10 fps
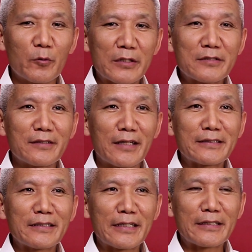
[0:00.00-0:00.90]
to the West in
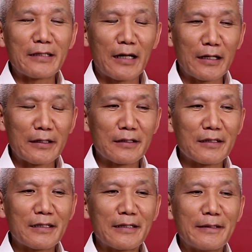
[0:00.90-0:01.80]

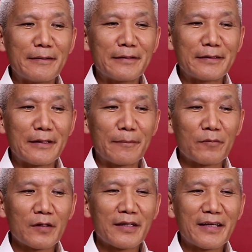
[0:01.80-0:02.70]
1989,
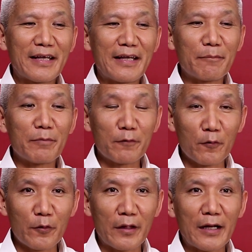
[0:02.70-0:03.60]
and
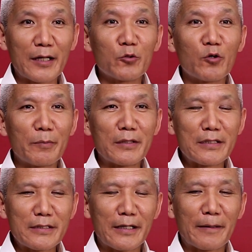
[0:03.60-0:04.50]
before that I grew up in
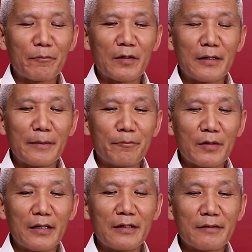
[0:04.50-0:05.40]
India,
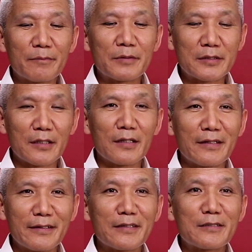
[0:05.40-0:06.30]
and
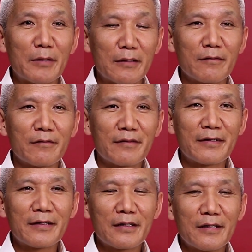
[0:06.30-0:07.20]
particularly in the Tibetan,
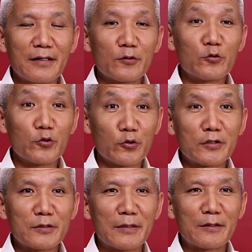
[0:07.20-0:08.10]

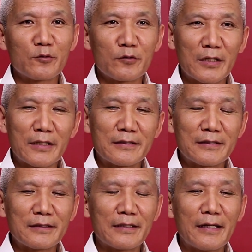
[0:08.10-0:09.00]
traditional Tibetan
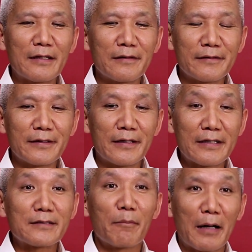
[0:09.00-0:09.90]
society, and
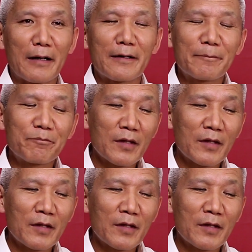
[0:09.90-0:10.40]
as a monk.